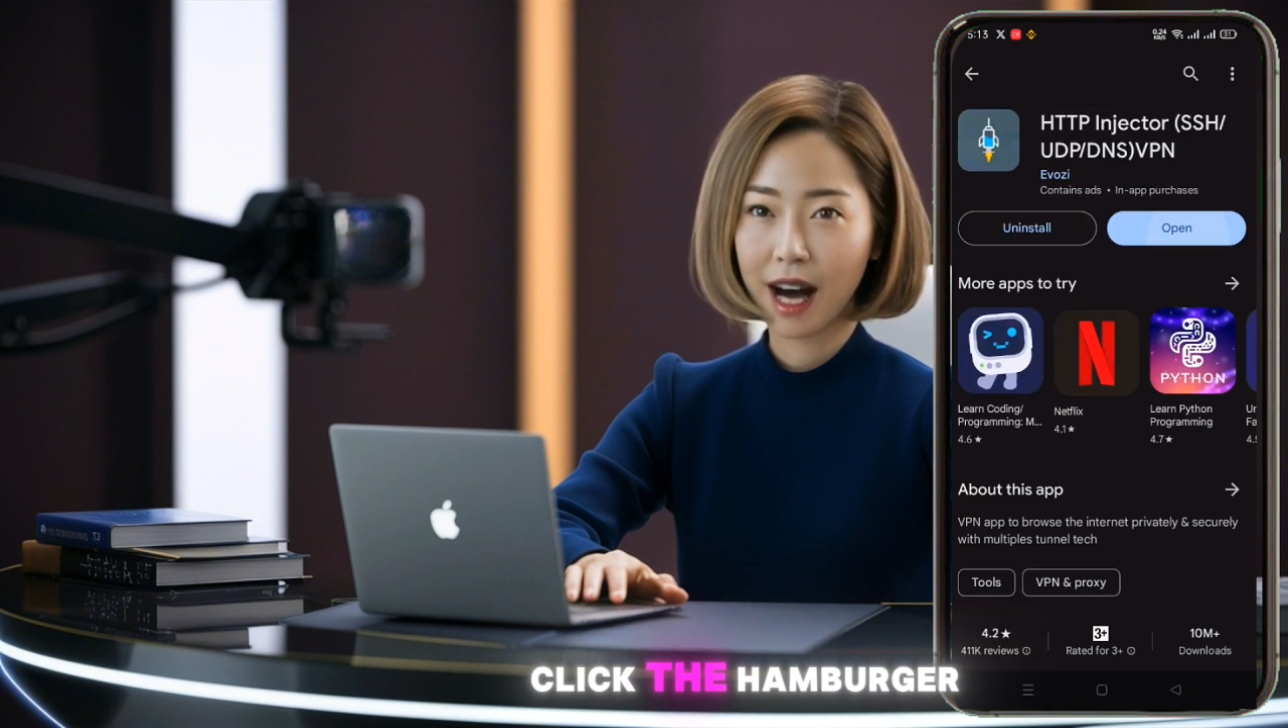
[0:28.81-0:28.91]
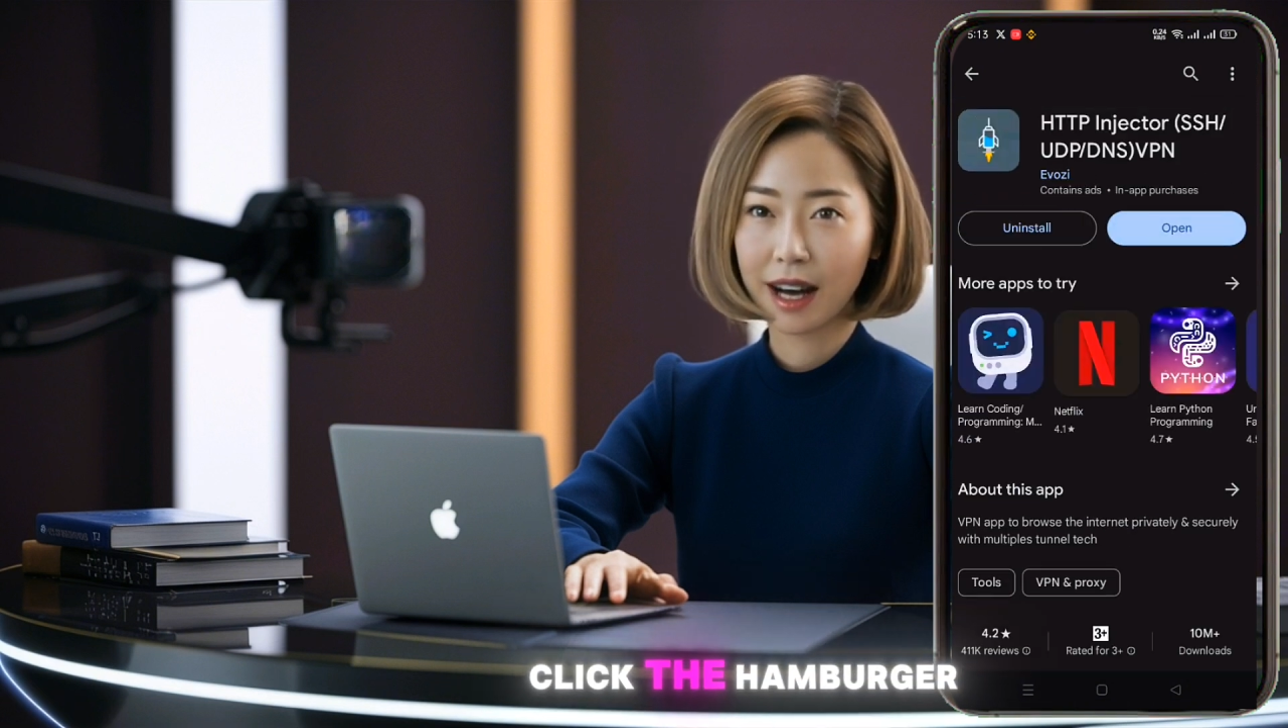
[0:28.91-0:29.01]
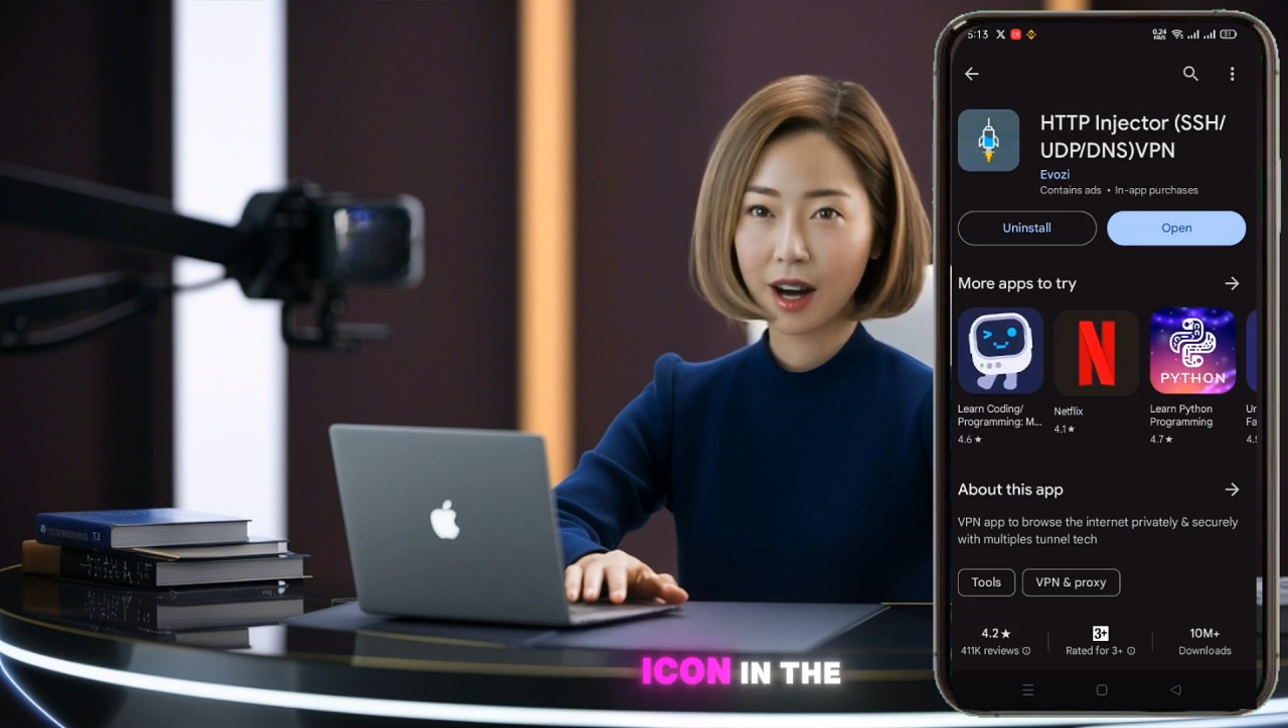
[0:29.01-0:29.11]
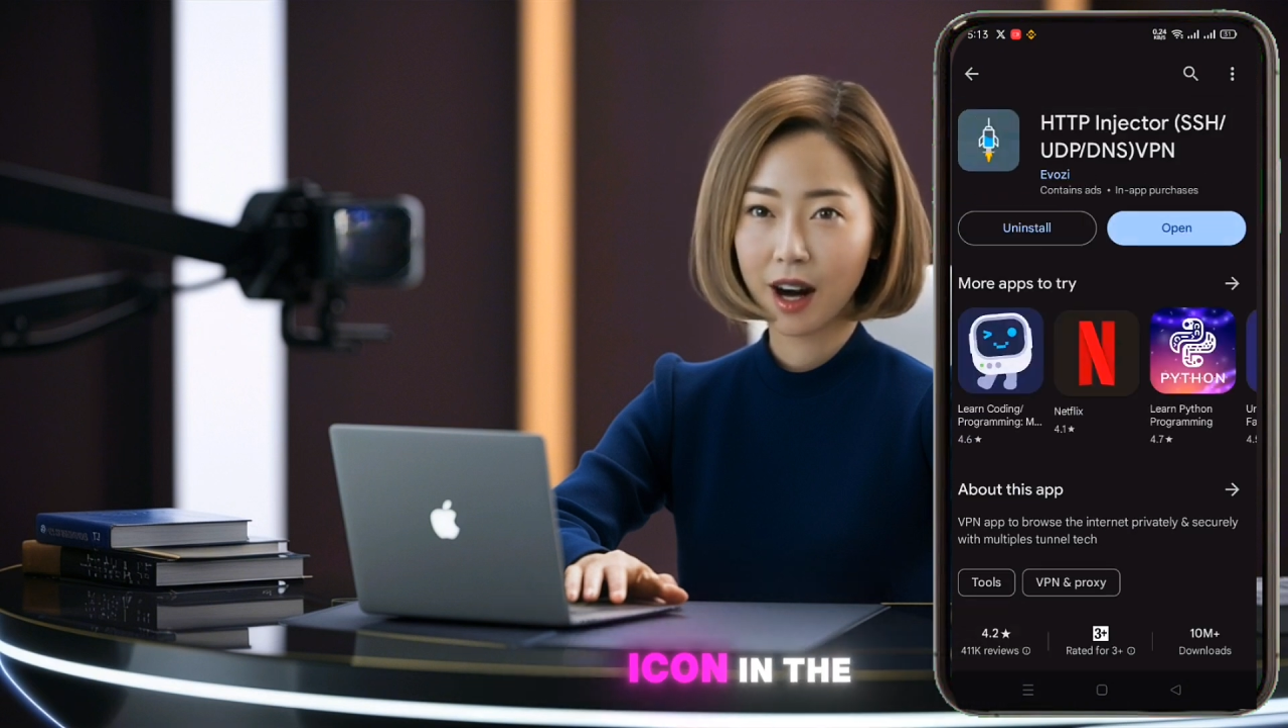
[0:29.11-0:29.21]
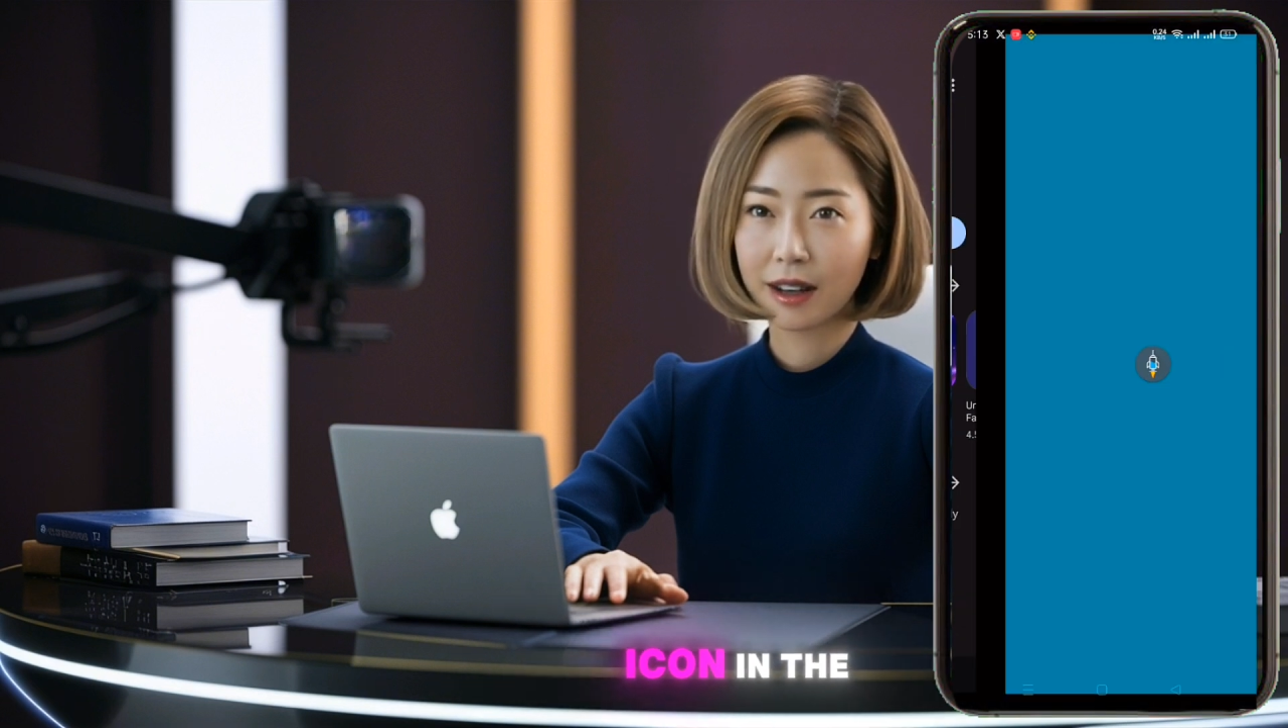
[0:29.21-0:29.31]

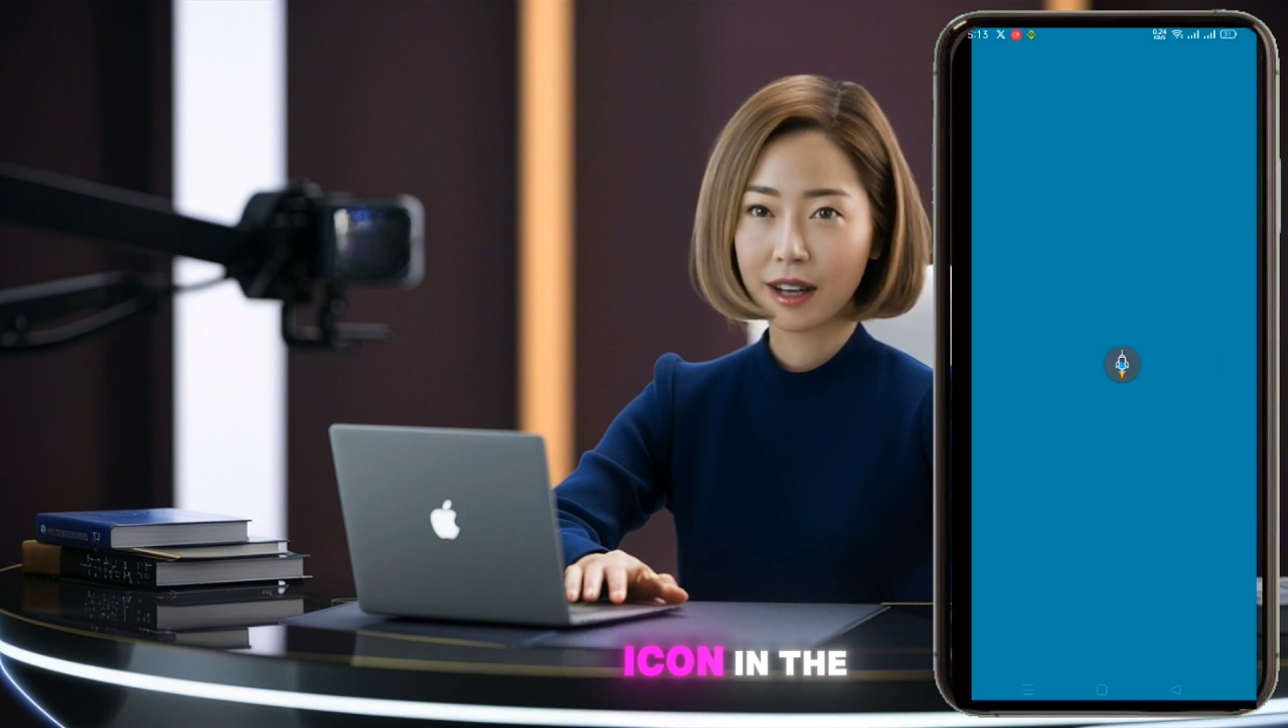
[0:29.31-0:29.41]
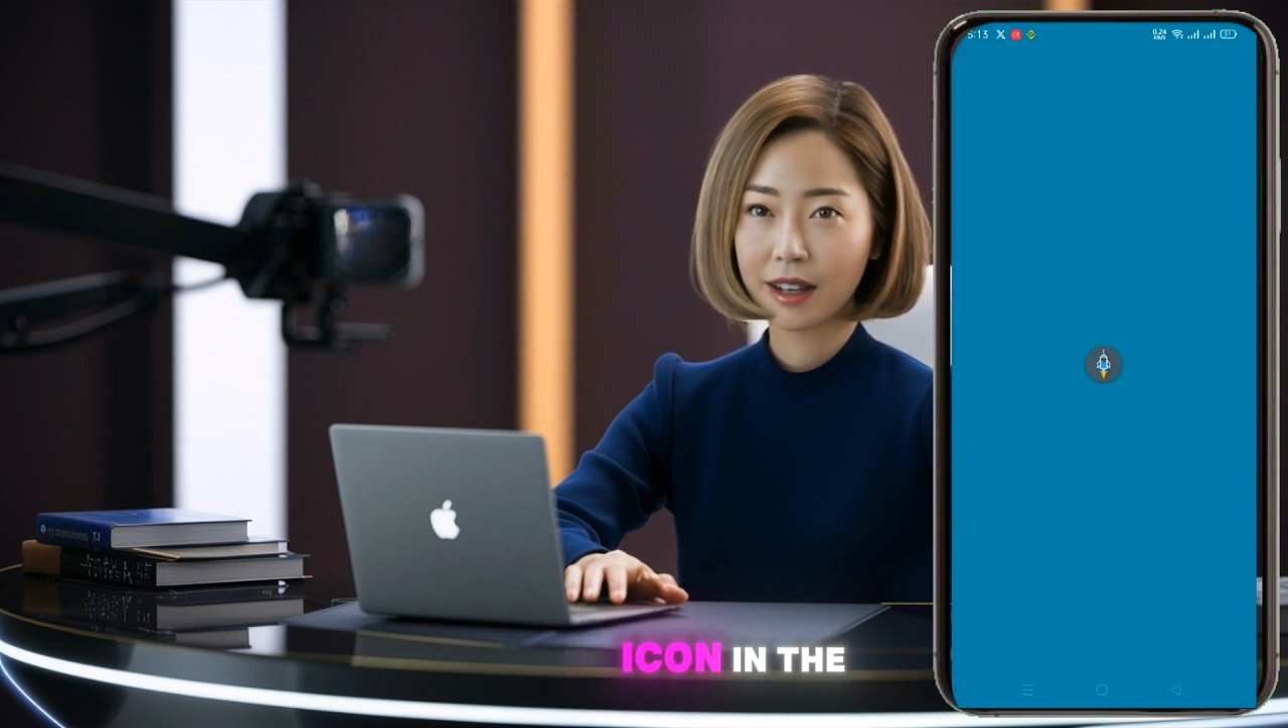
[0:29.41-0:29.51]
icon